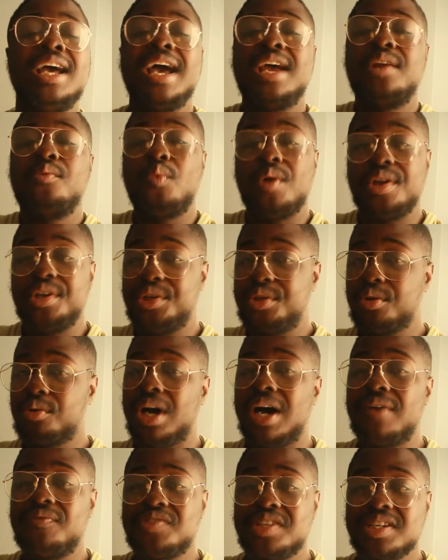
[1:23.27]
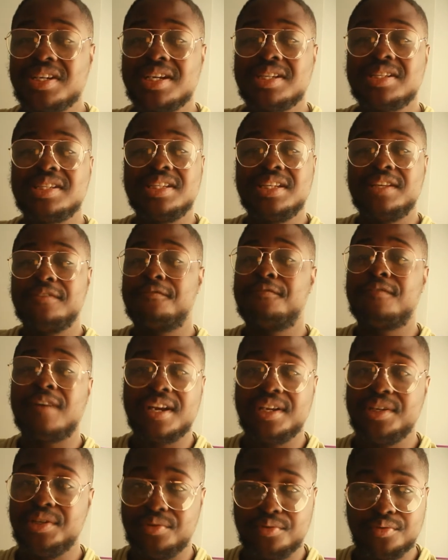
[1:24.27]
And when you don't have tickets, they
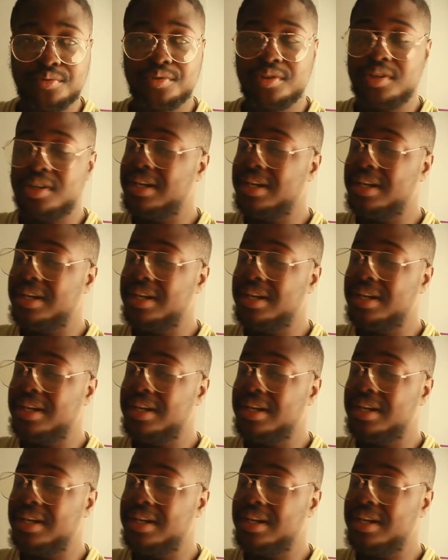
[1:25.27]
fine you.